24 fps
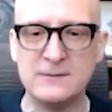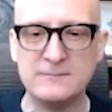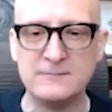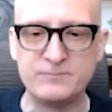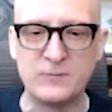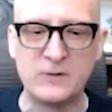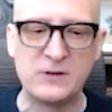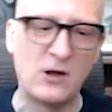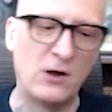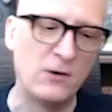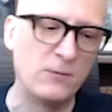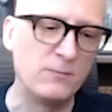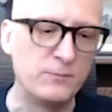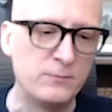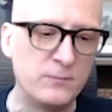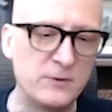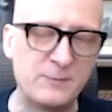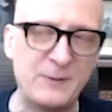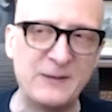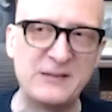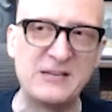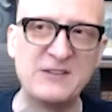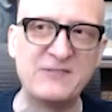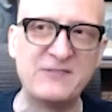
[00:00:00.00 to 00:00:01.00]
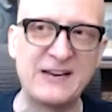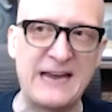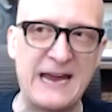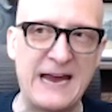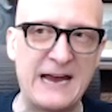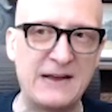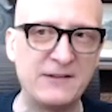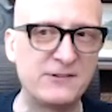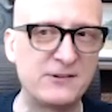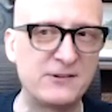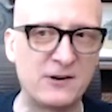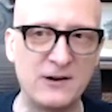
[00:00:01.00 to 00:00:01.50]
So specific
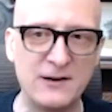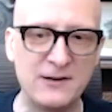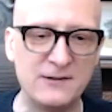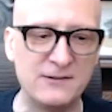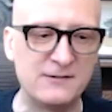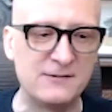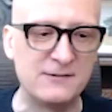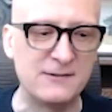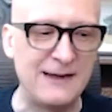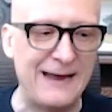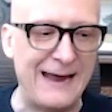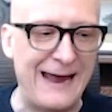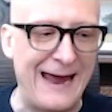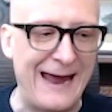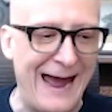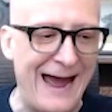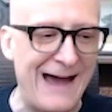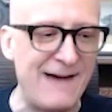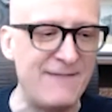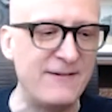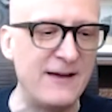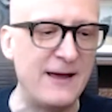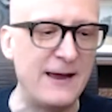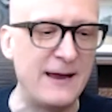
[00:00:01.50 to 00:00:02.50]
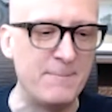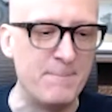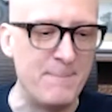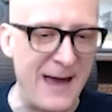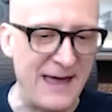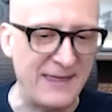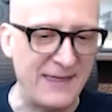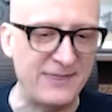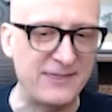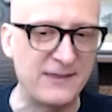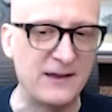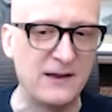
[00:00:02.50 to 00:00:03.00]
answer is have a
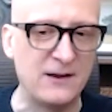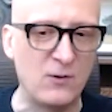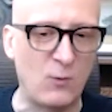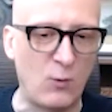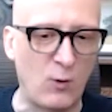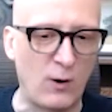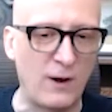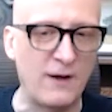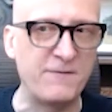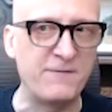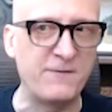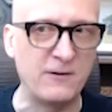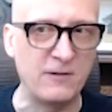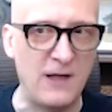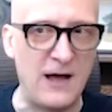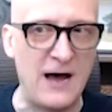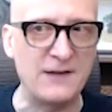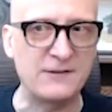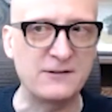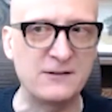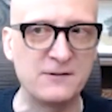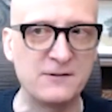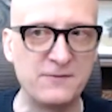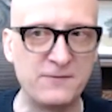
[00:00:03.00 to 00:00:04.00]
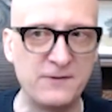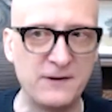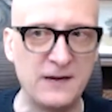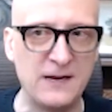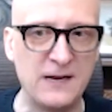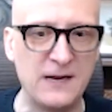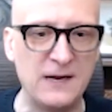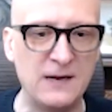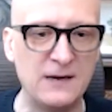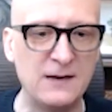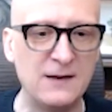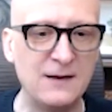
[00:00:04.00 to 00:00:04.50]
method or a
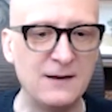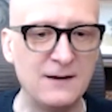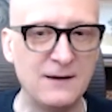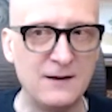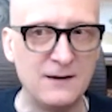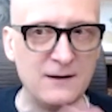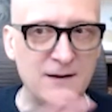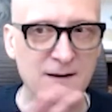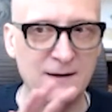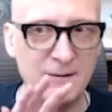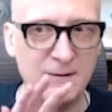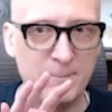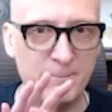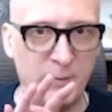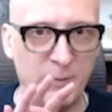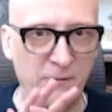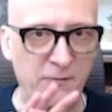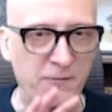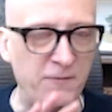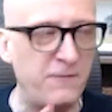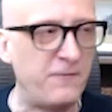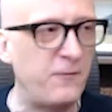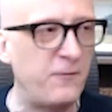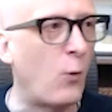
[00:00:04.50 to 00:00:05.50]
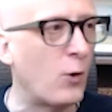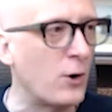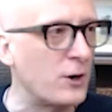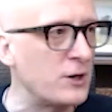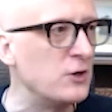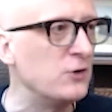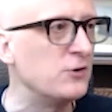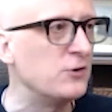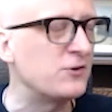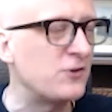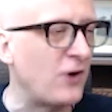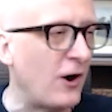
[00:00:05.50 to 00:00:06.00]
philosophy before
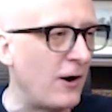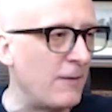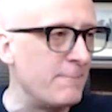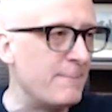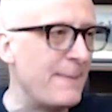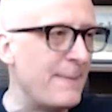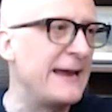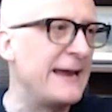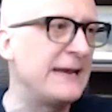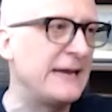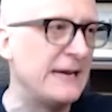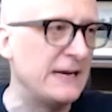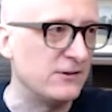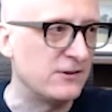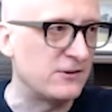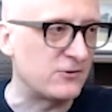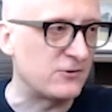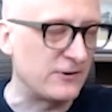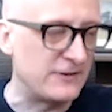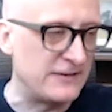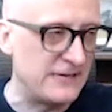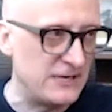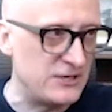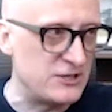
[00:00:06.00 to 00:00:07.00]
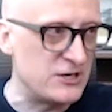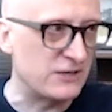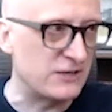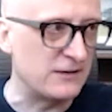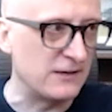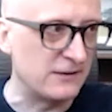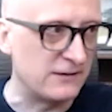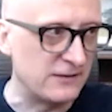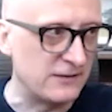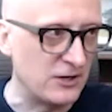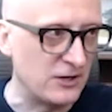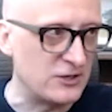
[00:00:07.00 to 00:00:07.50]
you start making strategic
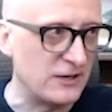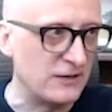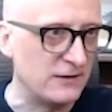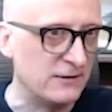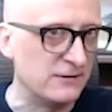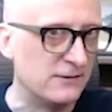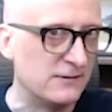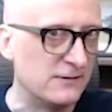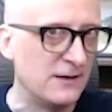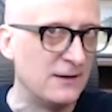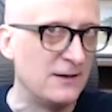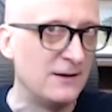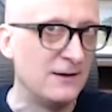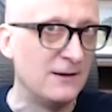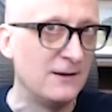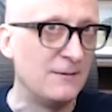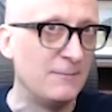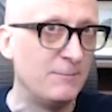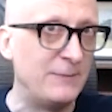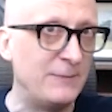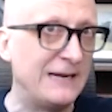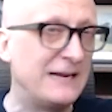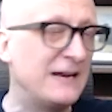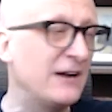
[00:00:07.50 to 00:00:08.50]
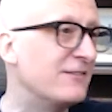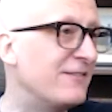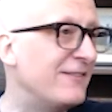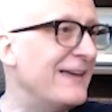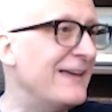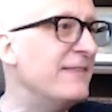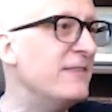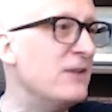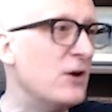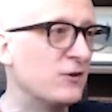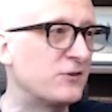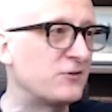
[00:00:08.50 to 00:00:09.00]
decisions, because
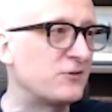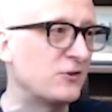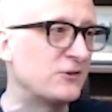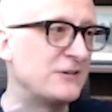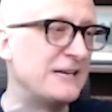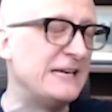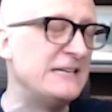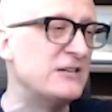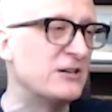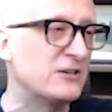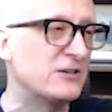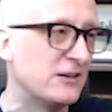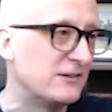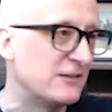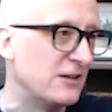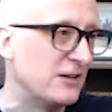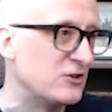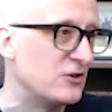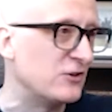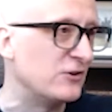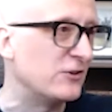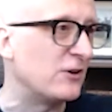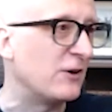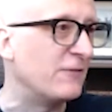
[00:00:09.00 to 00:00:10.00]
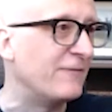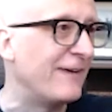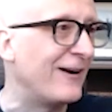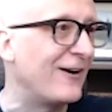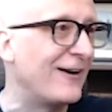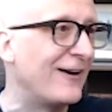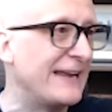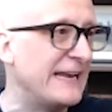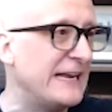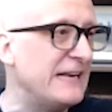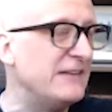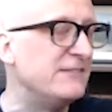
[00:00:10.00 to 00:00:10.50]
then those strategic decisions are
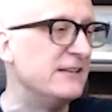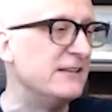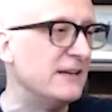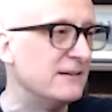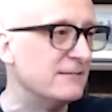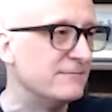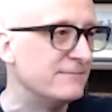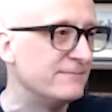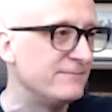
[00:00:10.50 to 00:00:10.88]
very easy.